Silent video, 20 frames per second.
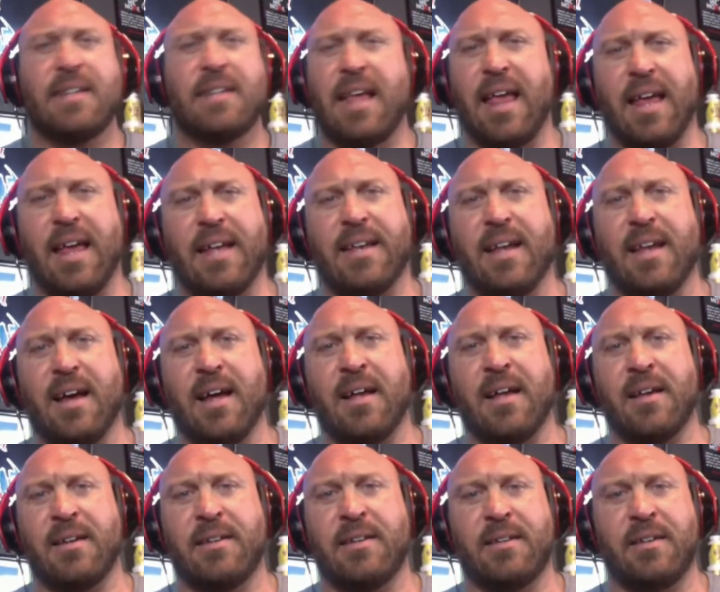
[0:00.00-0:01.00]
And
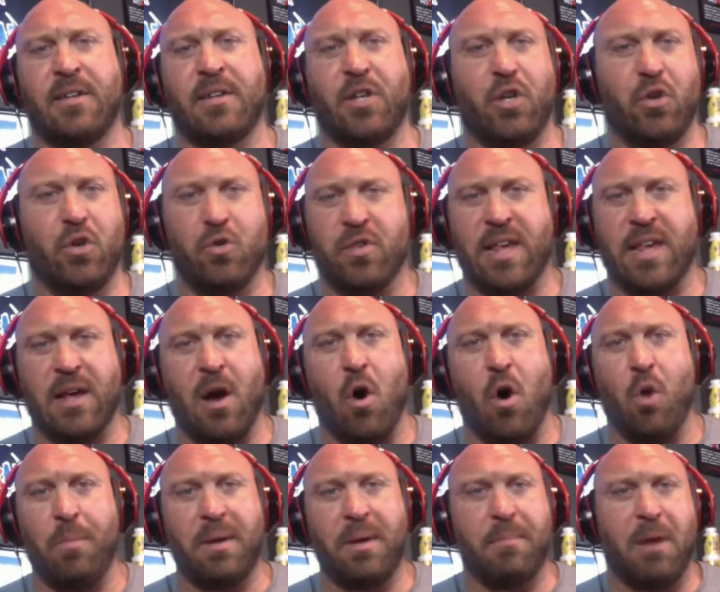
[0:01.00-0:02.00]
you use
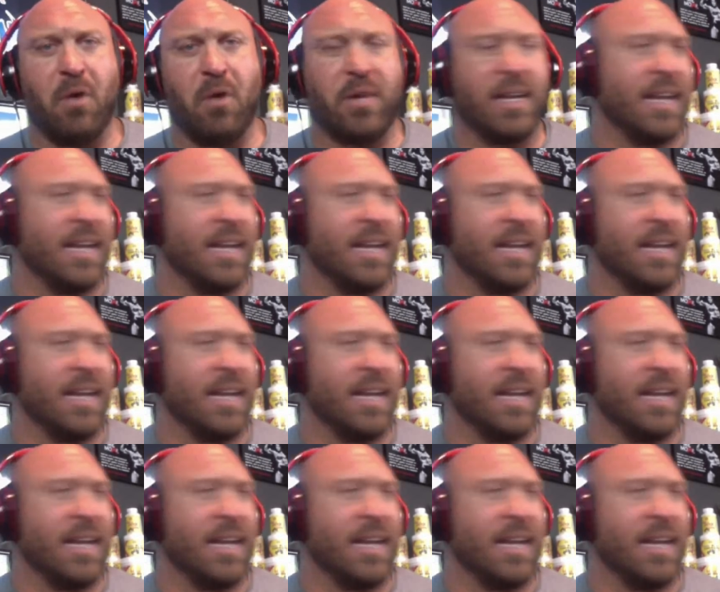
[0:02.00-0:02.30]
almond milk